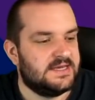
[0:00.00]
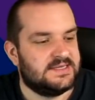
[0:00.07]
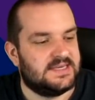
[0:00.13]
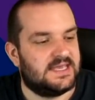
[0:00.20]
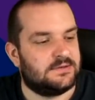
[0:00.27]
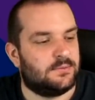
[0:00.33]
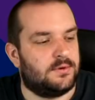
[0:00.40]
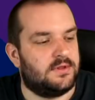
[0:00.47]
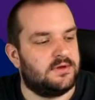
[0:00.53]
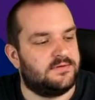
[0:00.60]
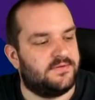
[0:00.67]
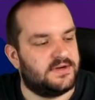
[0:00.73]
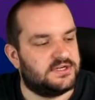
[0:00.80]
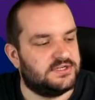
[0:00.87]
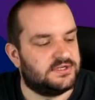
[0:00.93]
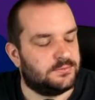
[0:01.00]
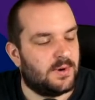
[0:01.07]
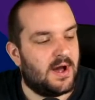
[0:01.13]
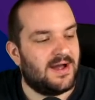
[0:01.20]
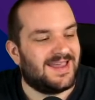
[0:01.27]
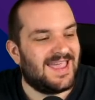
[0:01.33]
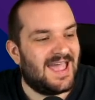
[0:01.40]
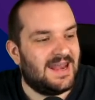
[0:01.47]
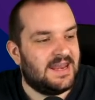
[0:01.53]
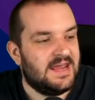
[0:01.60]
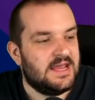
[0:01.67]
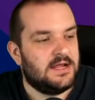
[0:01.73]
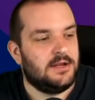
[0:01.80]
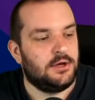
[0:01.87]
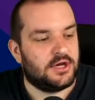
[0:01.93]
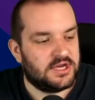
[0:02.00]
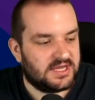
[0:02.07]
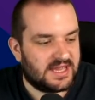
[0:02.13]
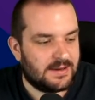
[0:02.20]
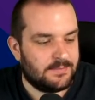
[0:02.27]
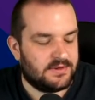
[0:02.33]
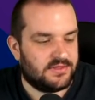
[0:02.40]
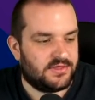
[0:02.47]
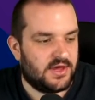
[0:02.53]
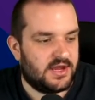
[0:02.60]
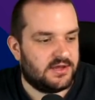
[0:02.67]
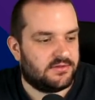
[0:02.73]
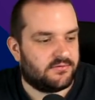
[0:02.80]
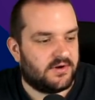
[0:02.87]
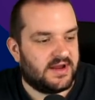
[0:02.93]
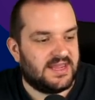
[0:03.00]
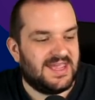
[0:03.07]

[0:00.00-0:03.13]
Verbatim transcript: So that's one of those fixtures as well. Again, looking at game week 33,